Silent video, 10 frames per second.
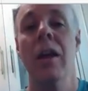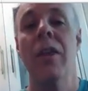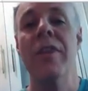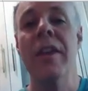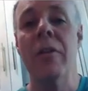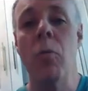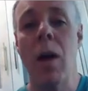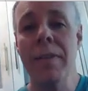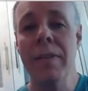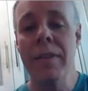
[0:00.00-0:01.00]
the
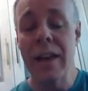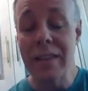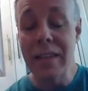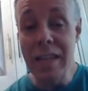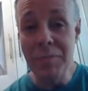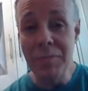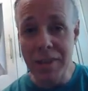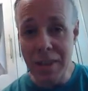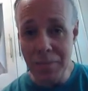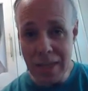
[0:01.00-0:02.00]
one that keeps
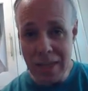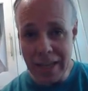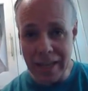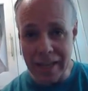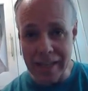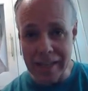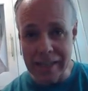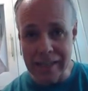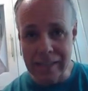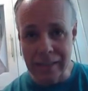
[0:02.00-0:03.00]
the meaning.
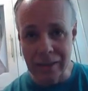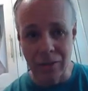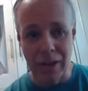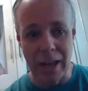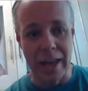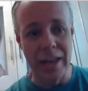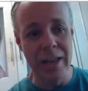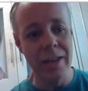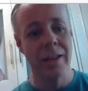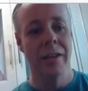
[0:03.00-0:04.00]

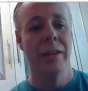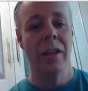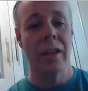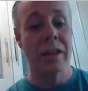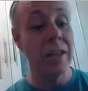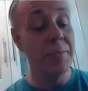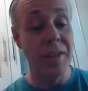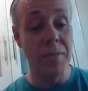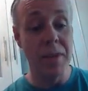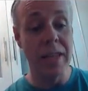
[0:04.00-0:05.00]
Okay, keeps
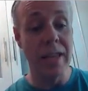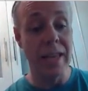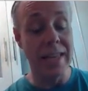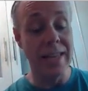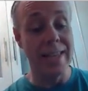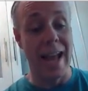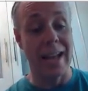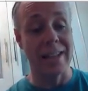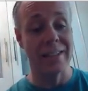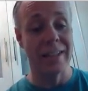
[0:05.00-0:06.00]
the meaning
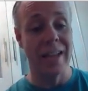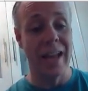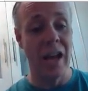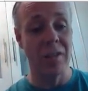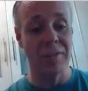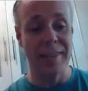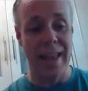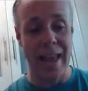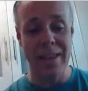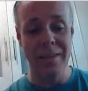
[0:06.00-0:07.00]
intact.
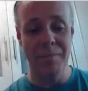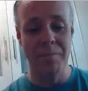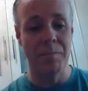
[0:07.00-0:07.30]
Outstand